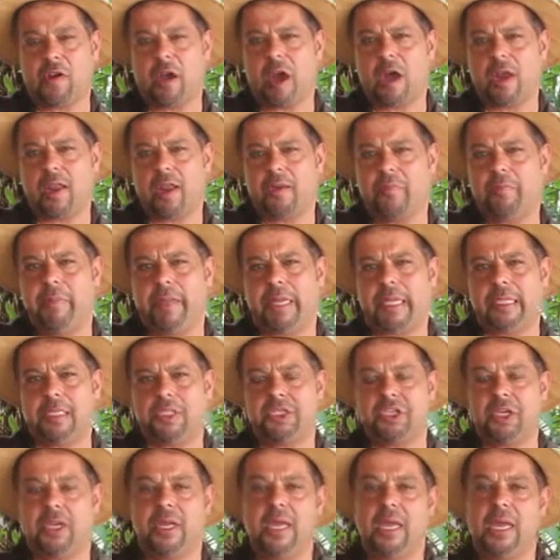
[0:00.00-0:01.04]
violet
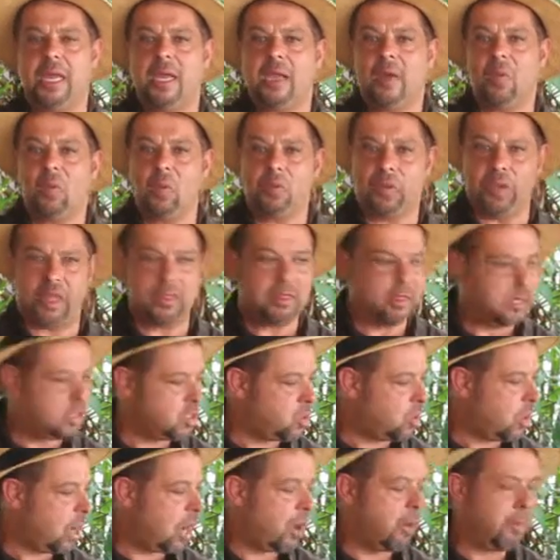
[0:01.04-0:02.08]
mixture within the
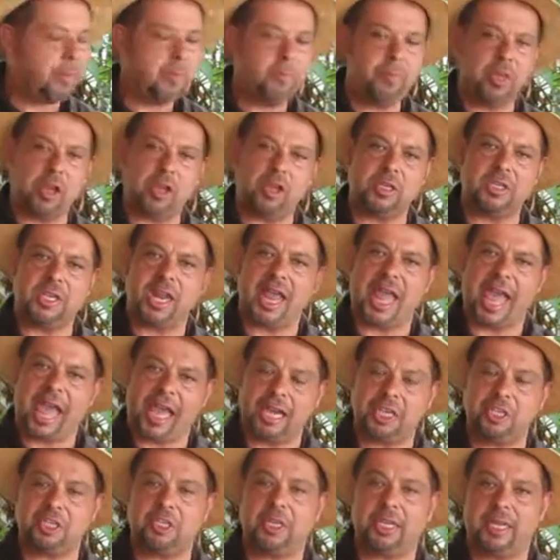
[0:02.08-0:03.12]
terrarium because it
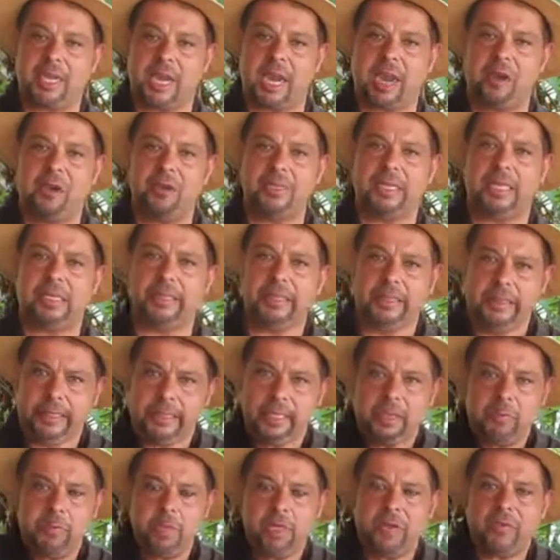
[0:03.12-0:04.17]
actually carries a
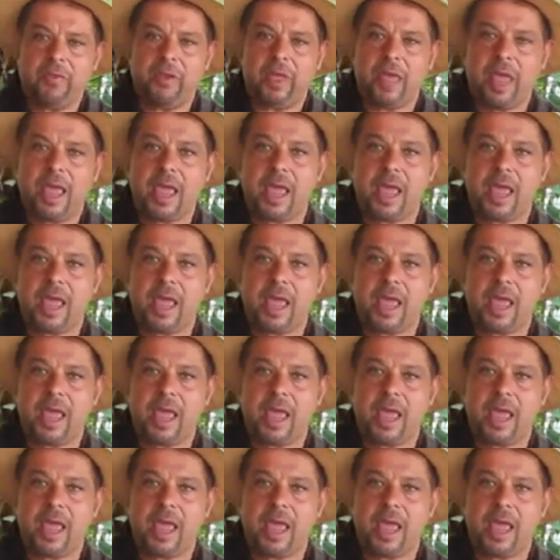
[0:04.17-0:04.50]
little bit of